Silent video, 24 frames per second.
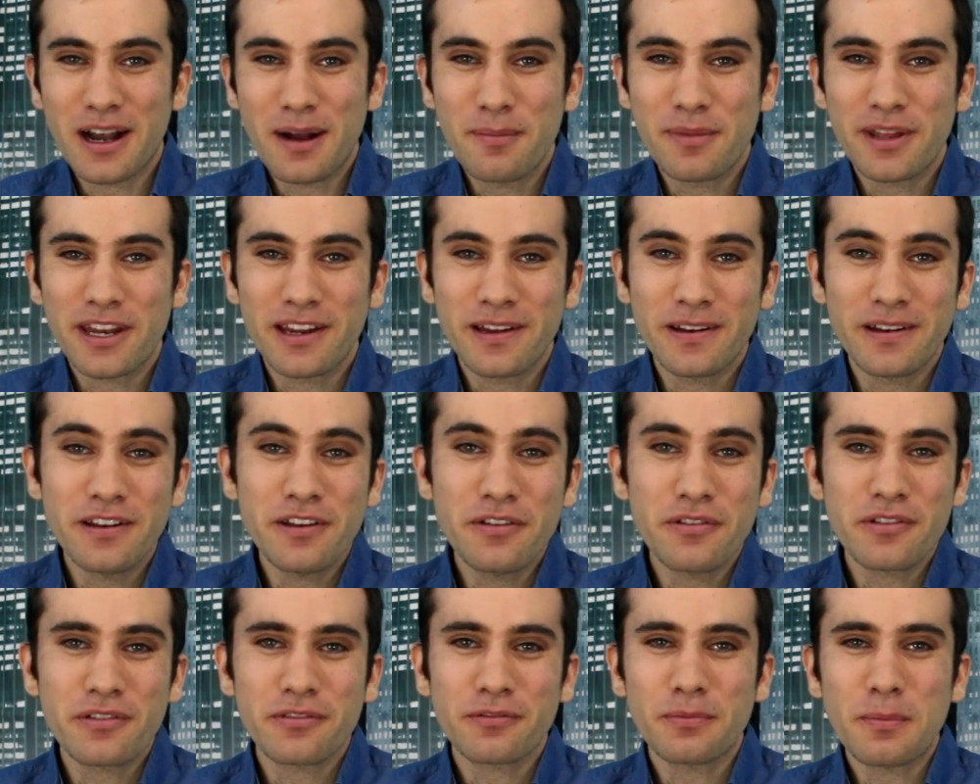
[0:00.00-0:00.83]
comedy
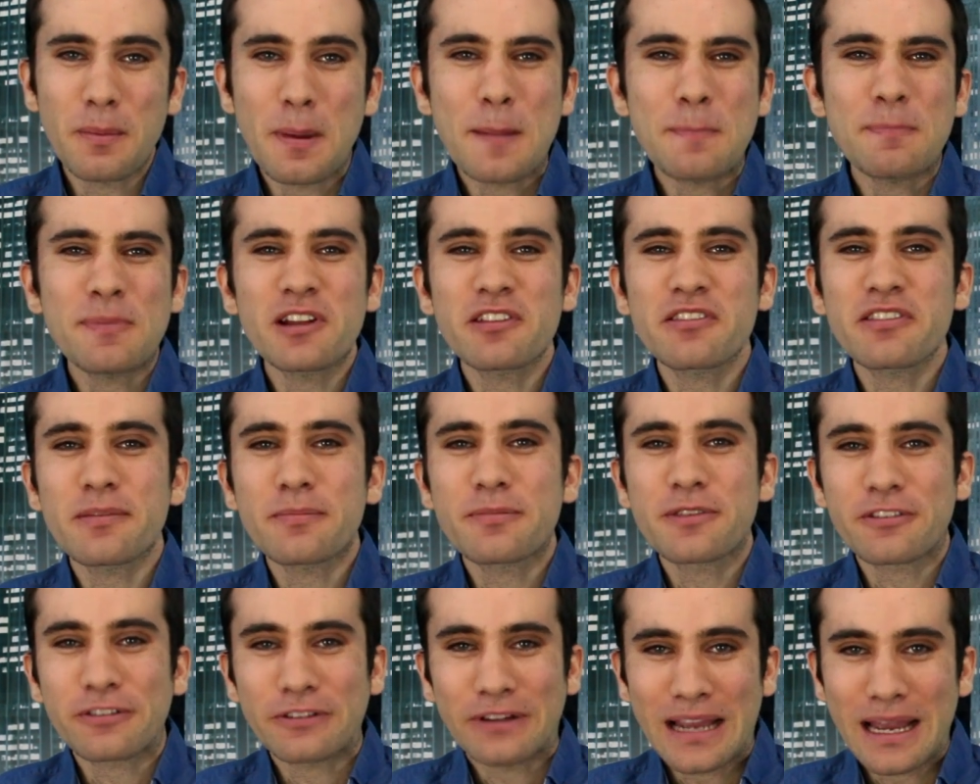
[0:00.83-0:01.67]
news, remember to
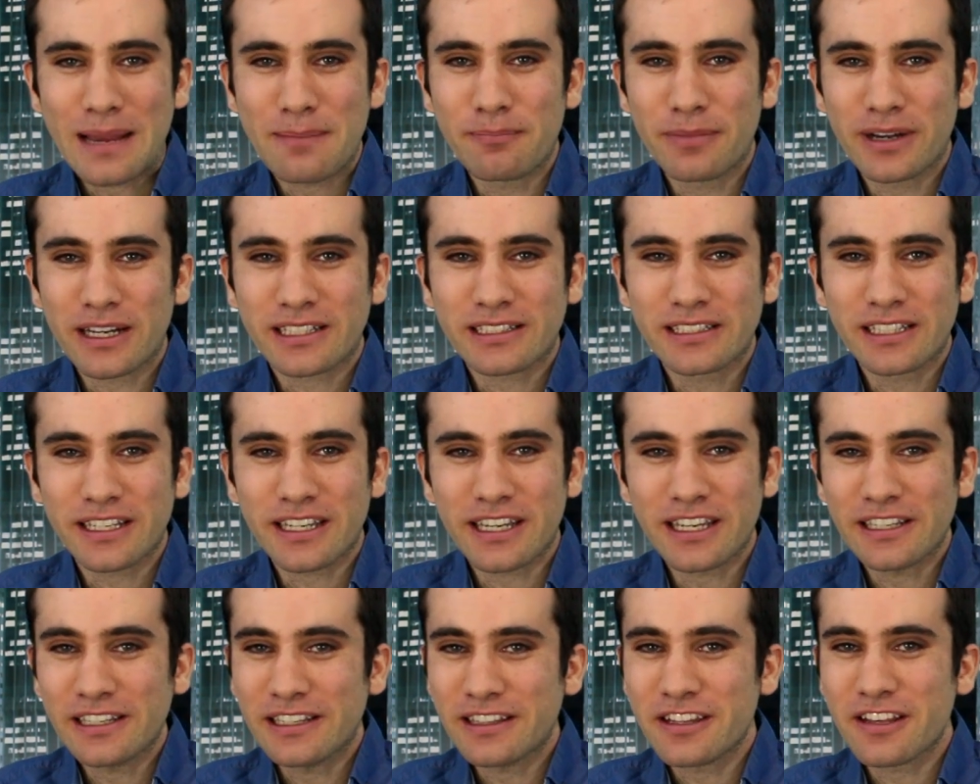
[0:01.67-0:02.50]
subscribe by
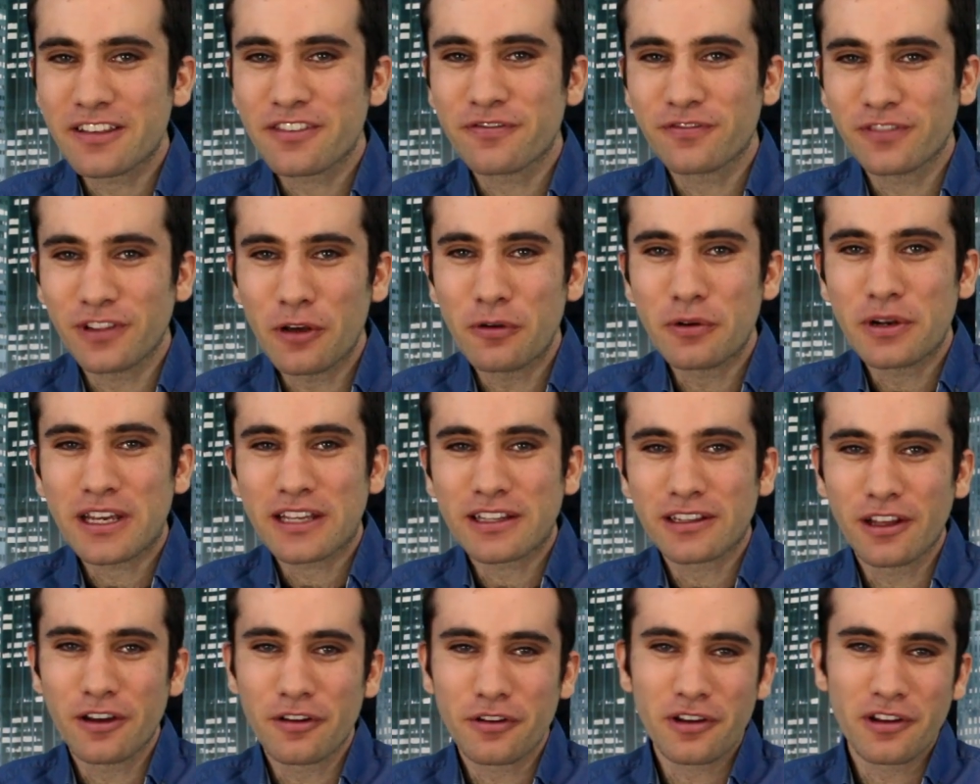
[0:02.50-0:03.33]
clicking on this floating
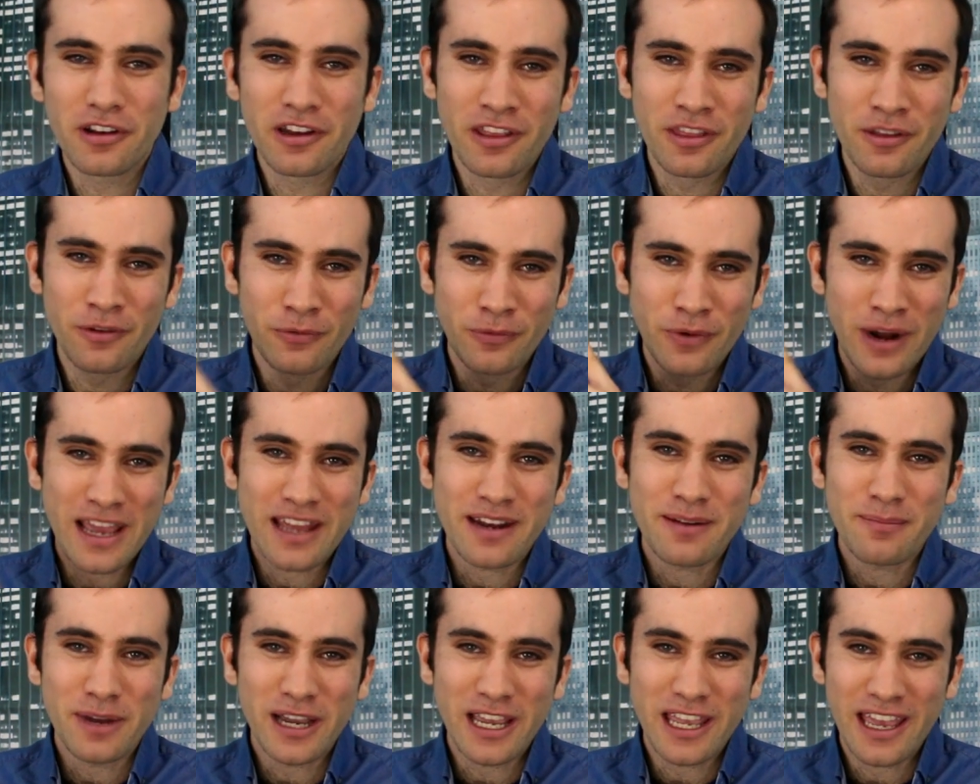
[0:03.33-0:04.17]
logo to the right
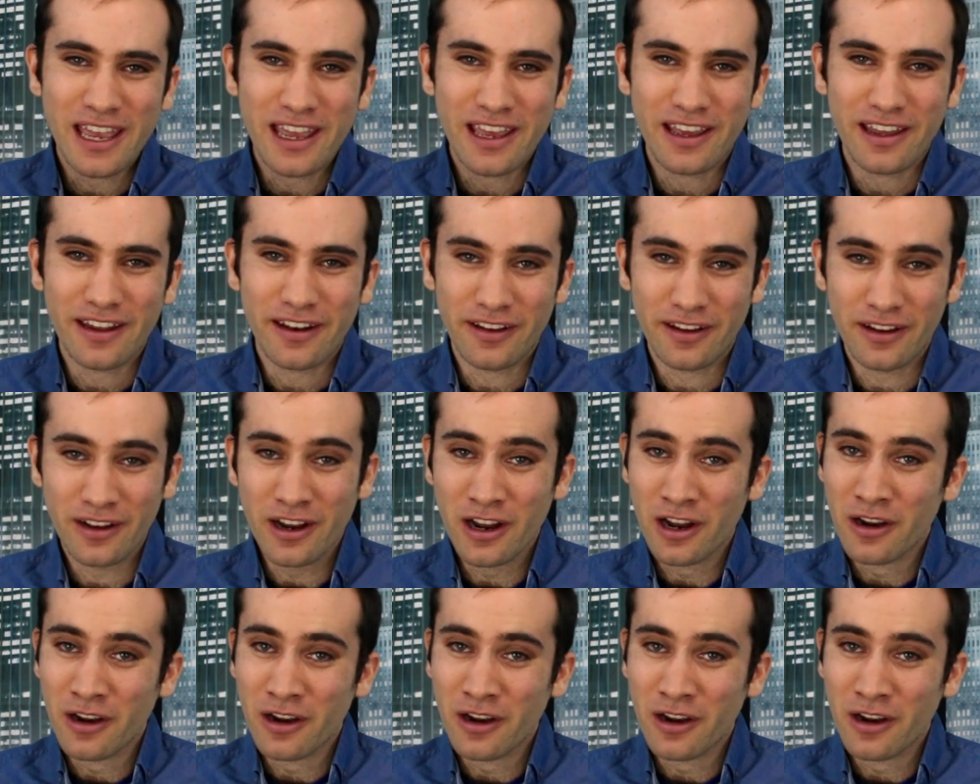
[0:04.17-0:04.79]
of my head.